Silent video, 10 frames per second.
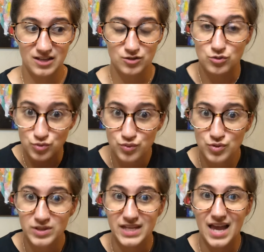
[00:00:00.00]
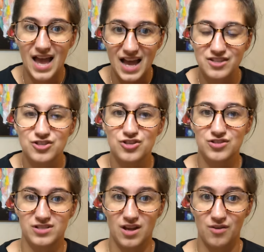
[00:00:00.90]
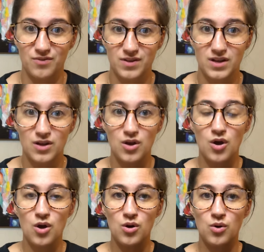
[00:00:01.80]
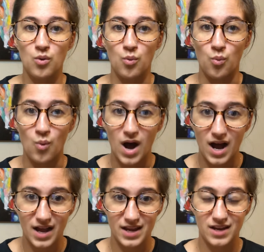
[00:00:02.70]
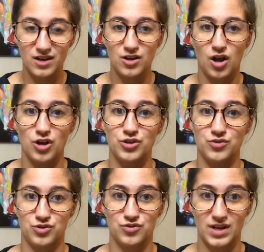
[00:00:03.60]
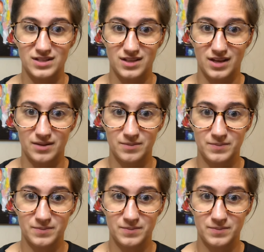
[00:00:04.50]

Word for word: So truly ask yourself why are you stressing?